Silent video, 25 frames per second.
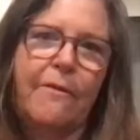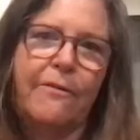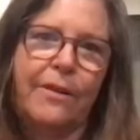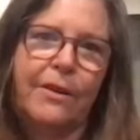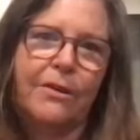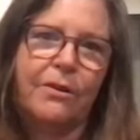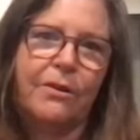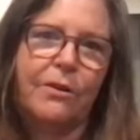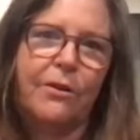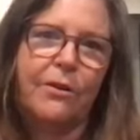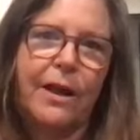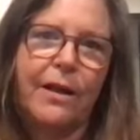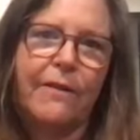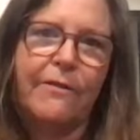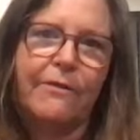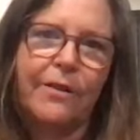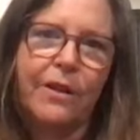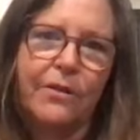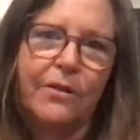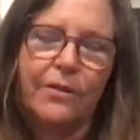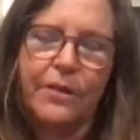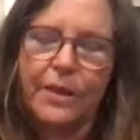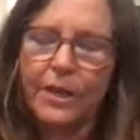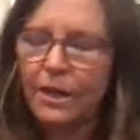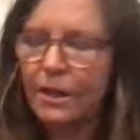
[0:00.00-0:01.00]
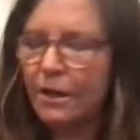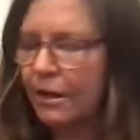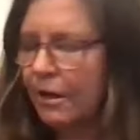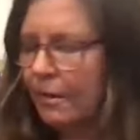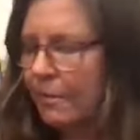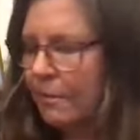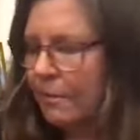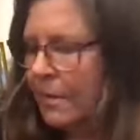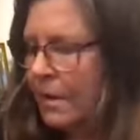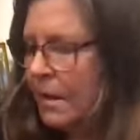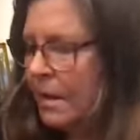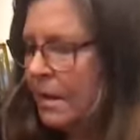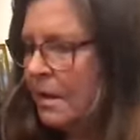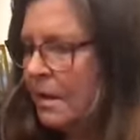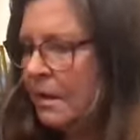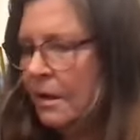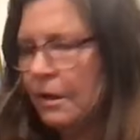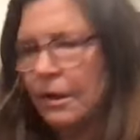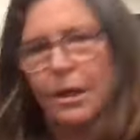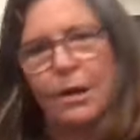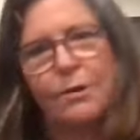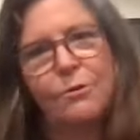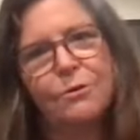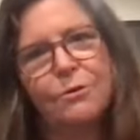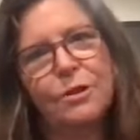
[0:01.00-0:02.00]
photograph on the
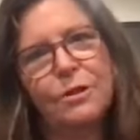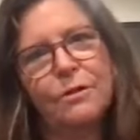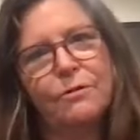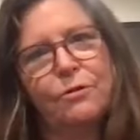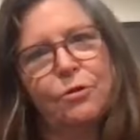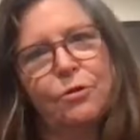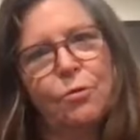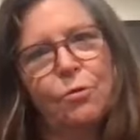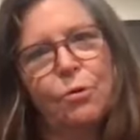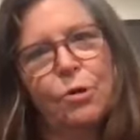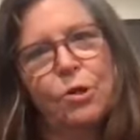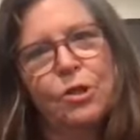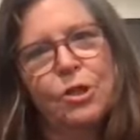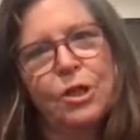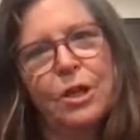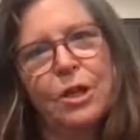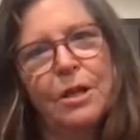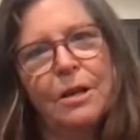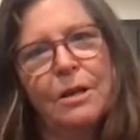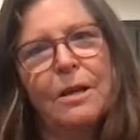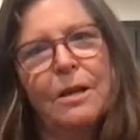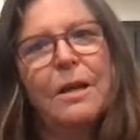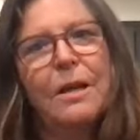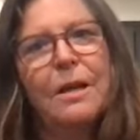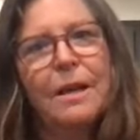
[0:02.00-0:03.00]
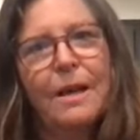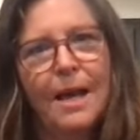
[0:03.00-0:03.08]
coast of Georgia,